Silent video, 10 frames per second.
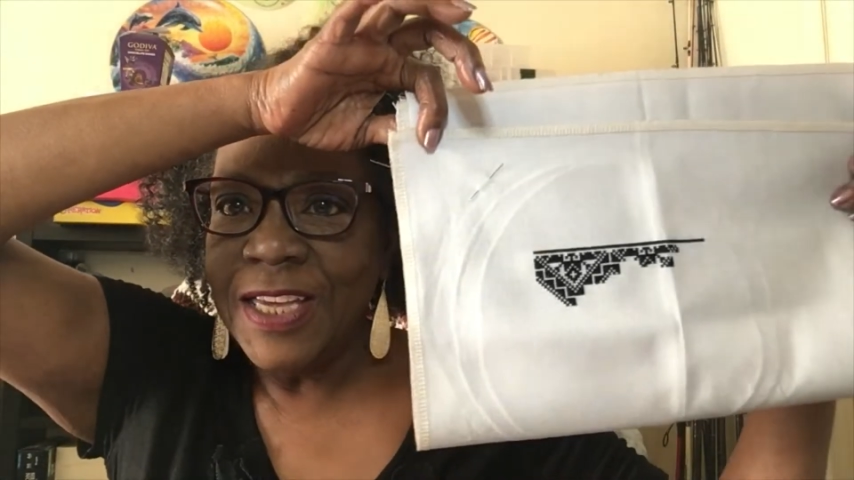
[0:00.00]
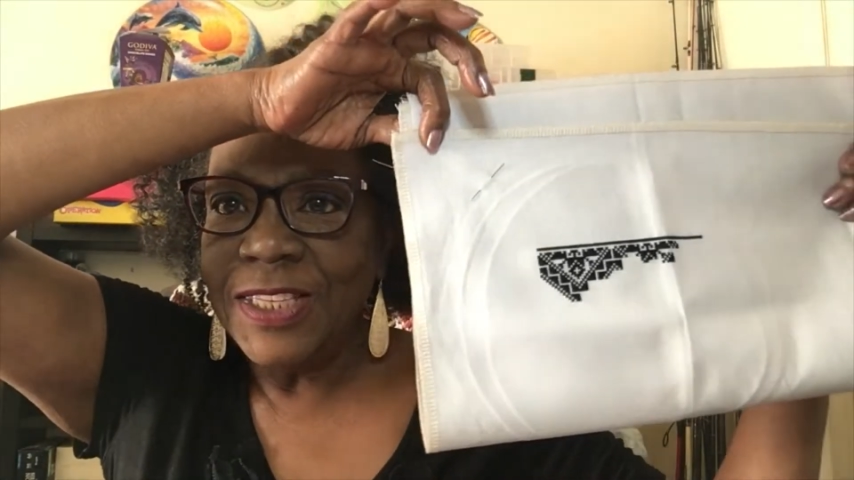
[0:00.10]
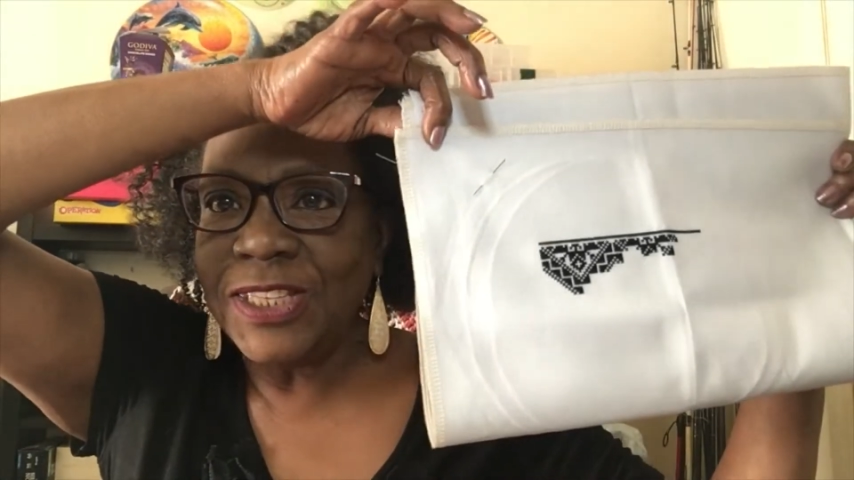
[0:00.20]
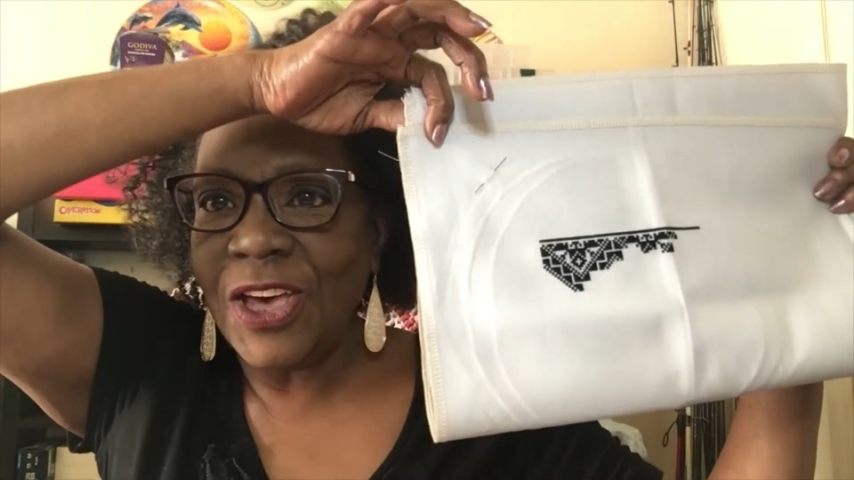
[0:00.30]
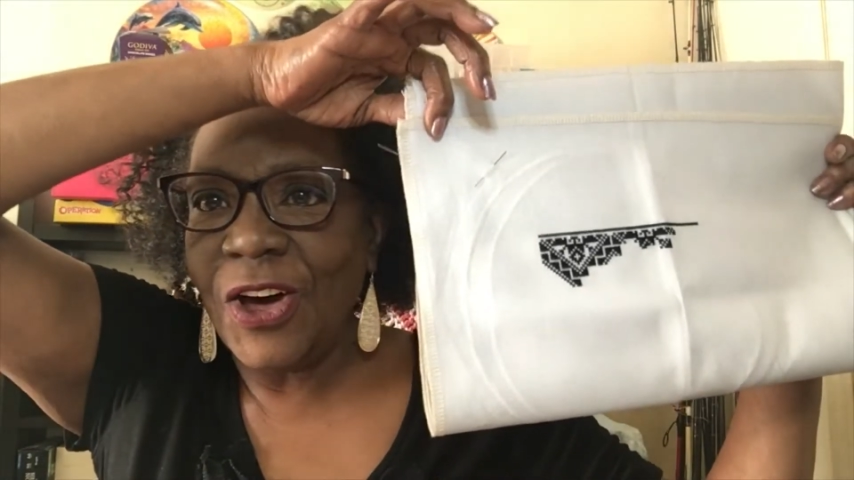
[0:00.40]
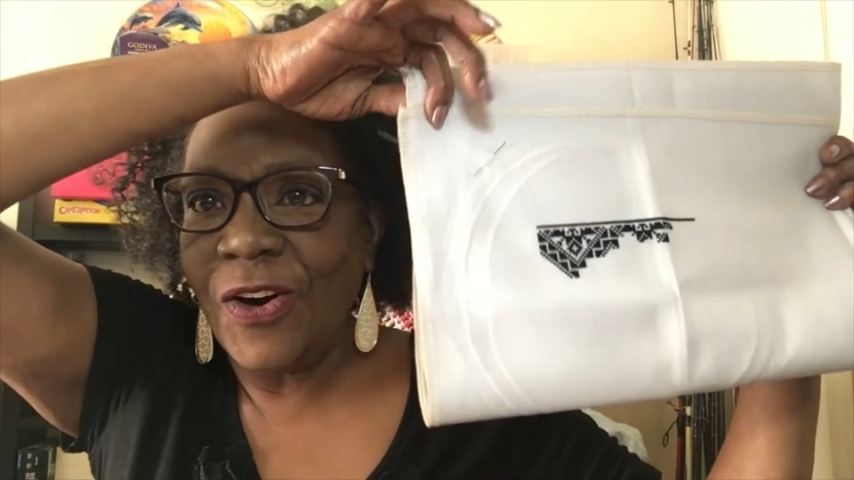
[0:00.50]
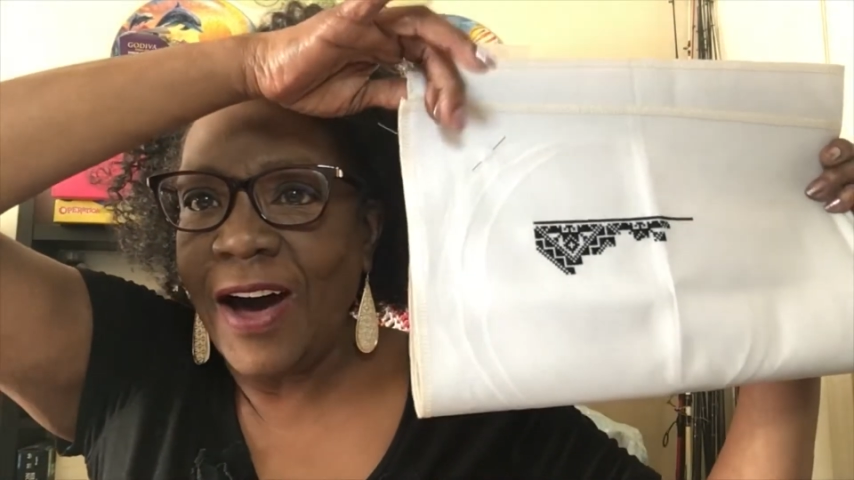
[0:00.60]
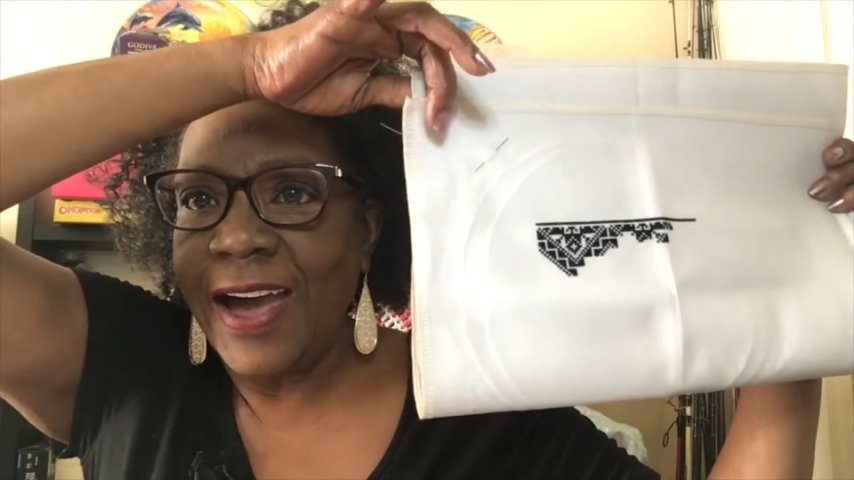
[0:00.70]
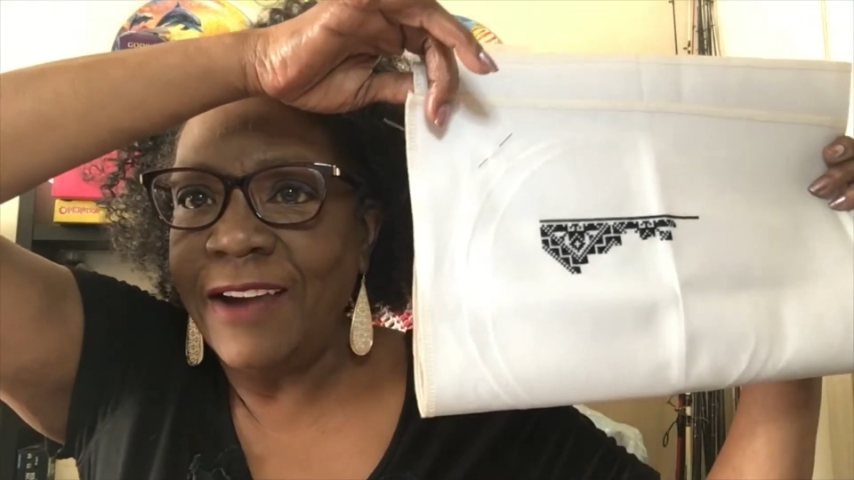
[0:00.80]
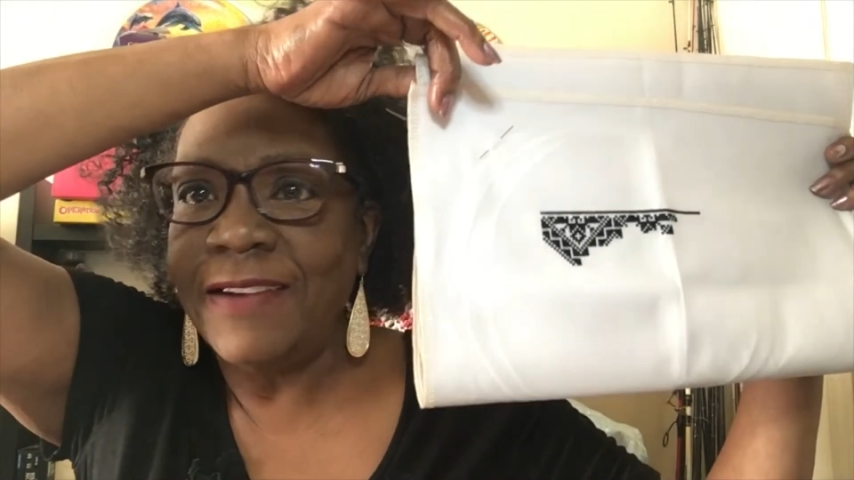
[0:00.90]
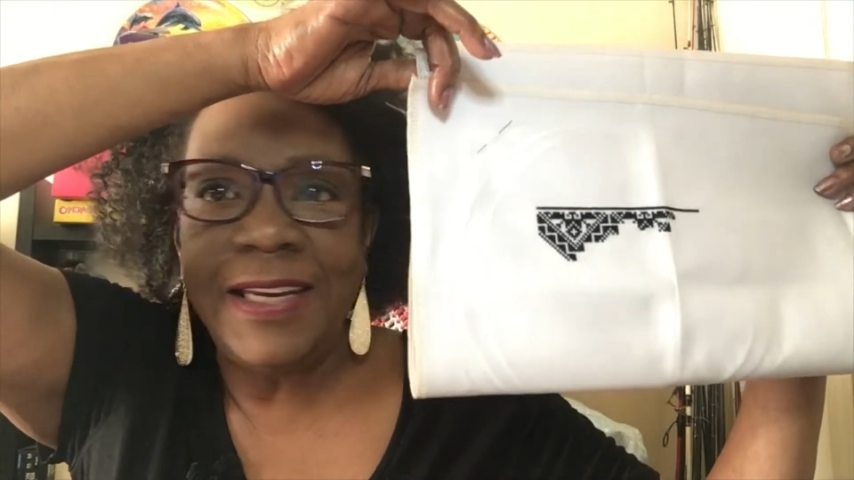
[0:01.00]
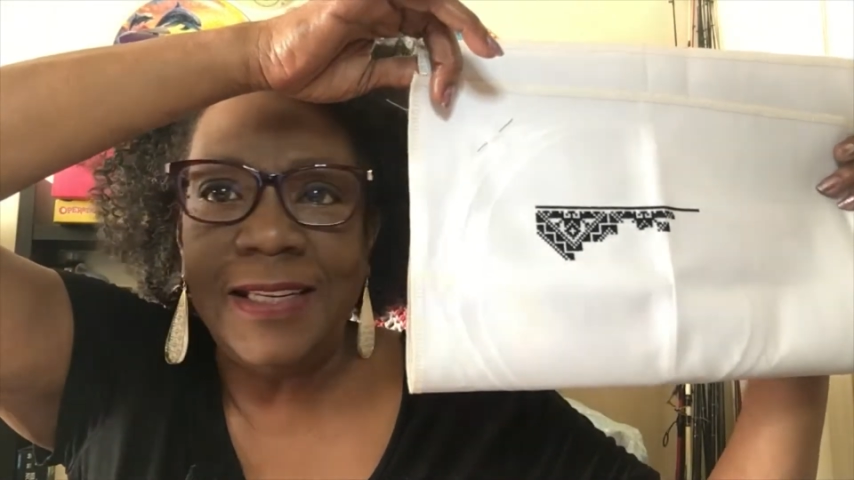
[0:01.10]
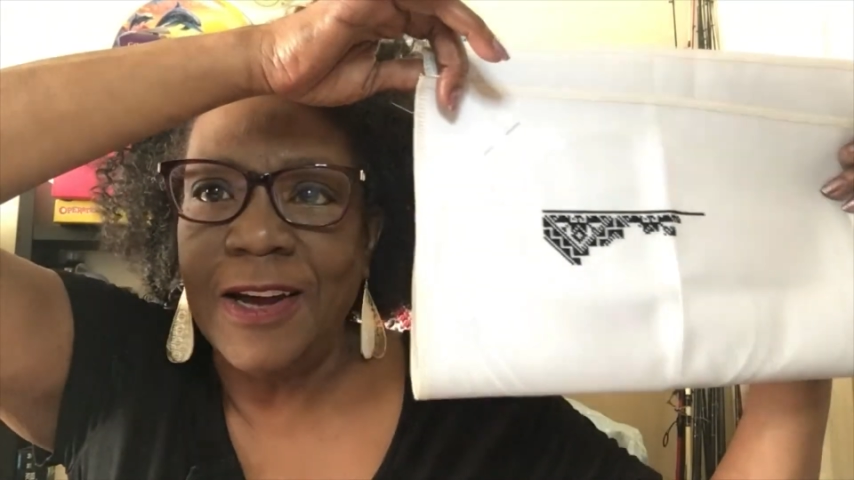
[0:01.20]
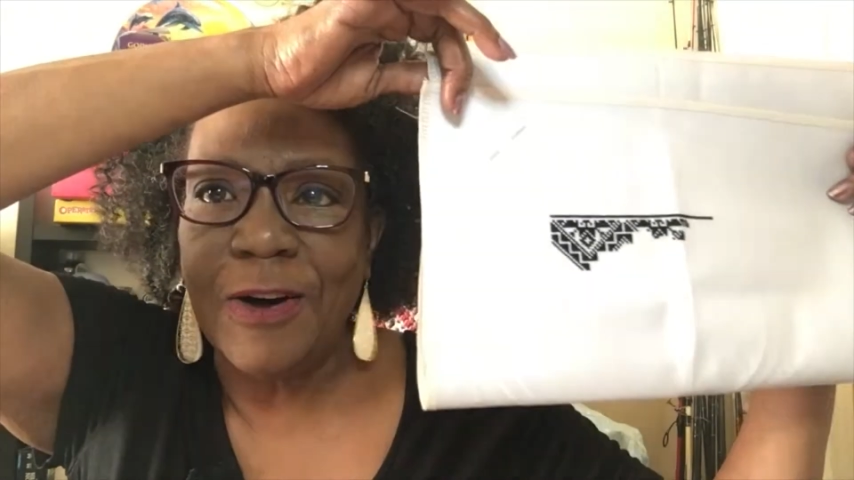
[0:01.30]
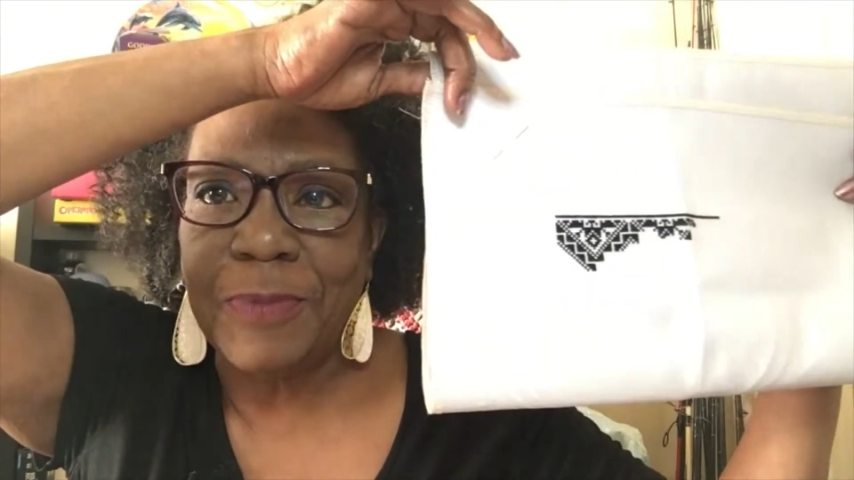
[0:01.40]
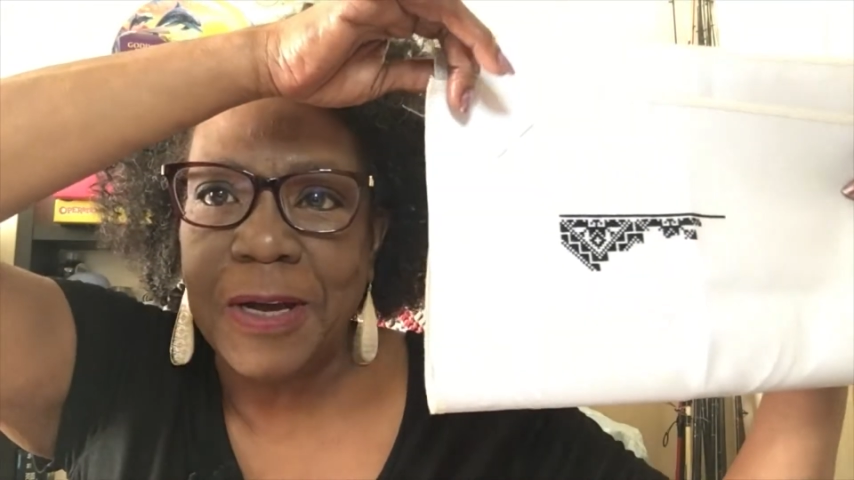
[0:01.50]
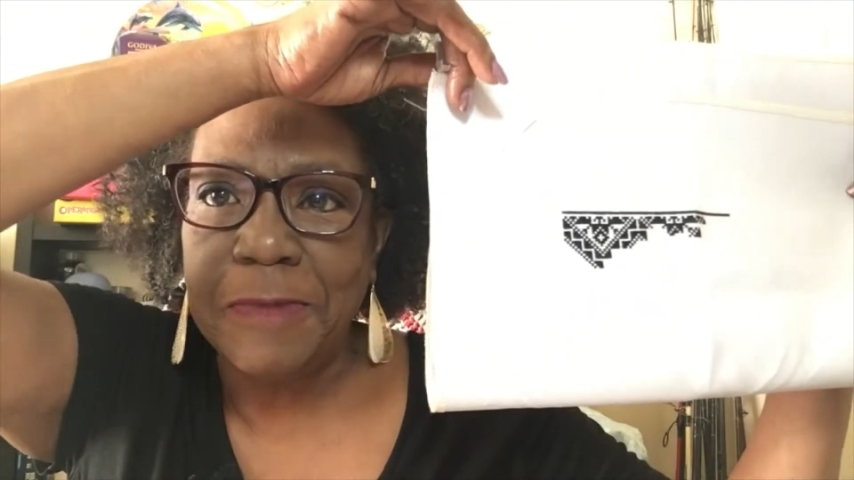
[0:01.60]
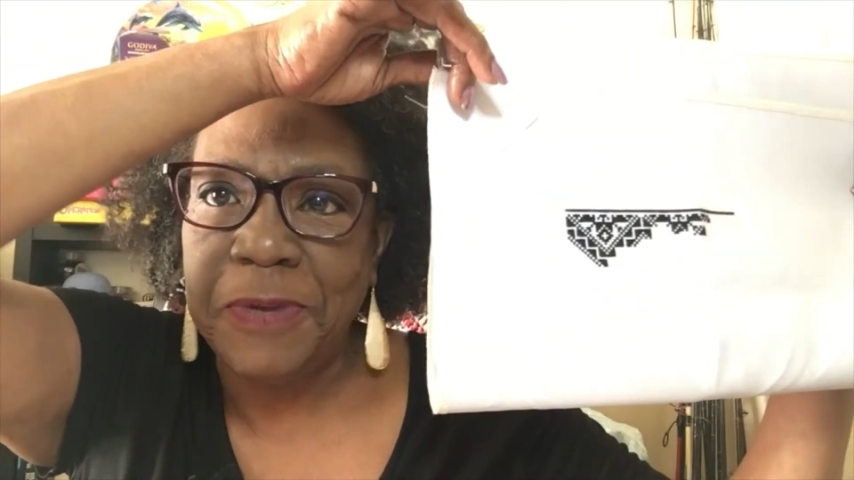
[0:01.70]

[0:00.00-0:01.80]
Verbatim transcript: So I already know I'm going to